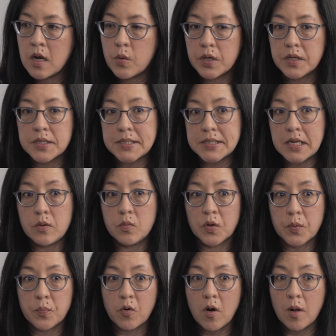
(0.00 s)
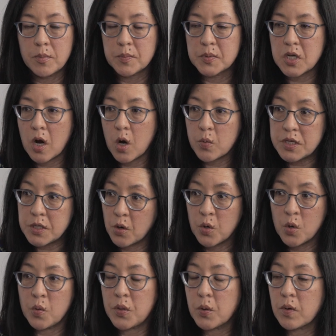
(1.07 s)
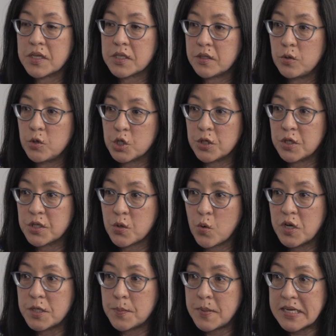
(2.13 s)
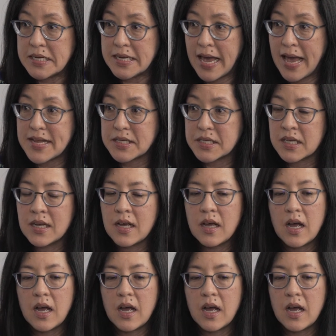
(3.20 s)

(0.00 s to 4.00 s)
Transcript: We can see what the problems are. We don't know what the resolution is going to be yet.